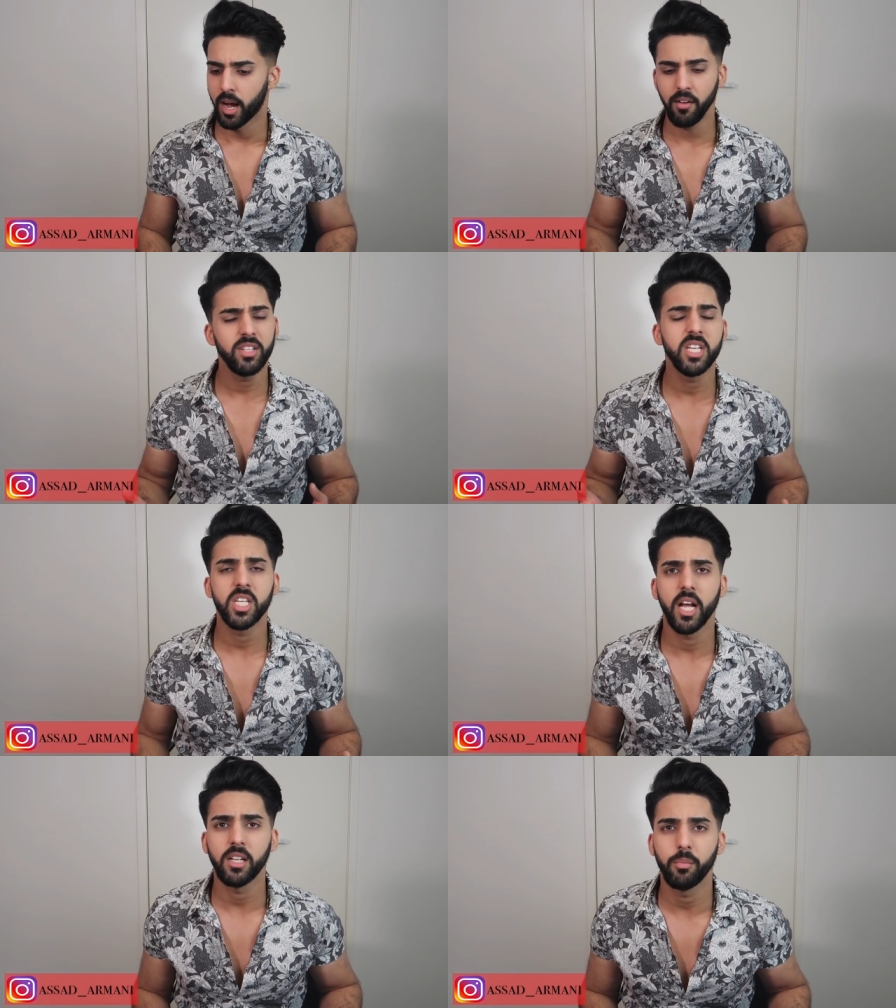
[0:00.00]
I haven't seen
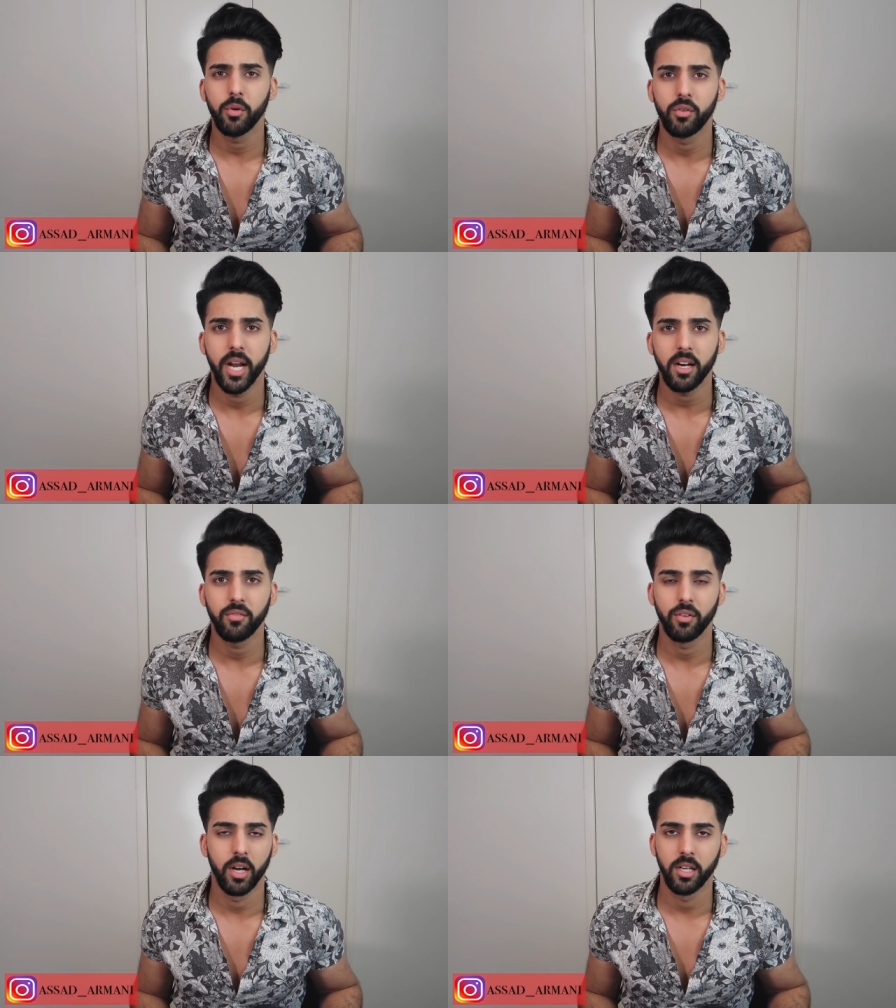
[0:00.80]
Shahid Kapoor
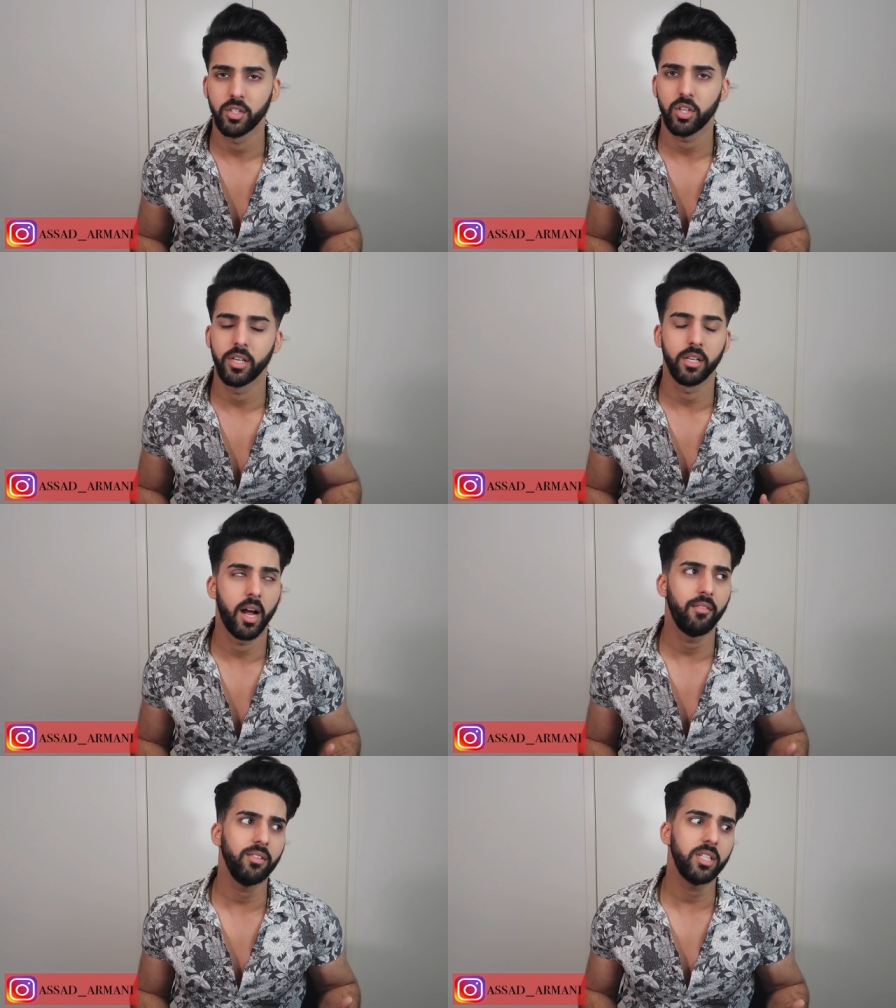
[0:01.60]
react, uh, sorry,
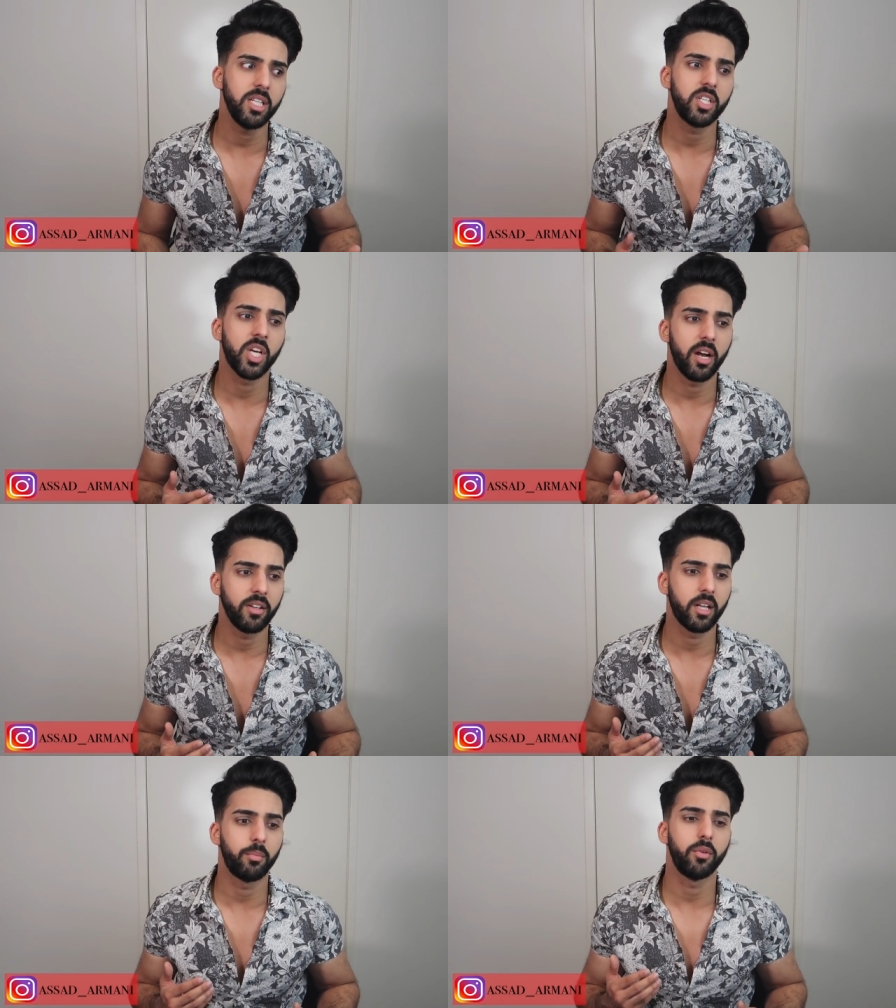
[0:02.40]
I haven't seen
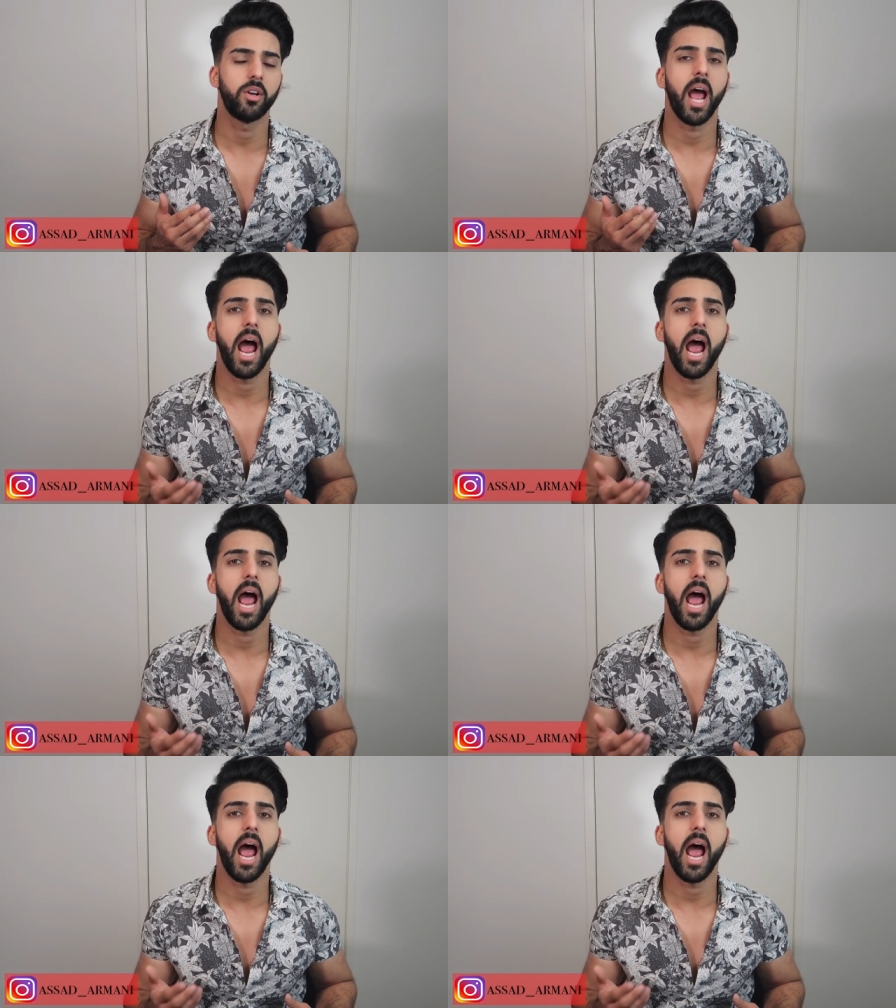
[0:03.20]
Shahid Kapoor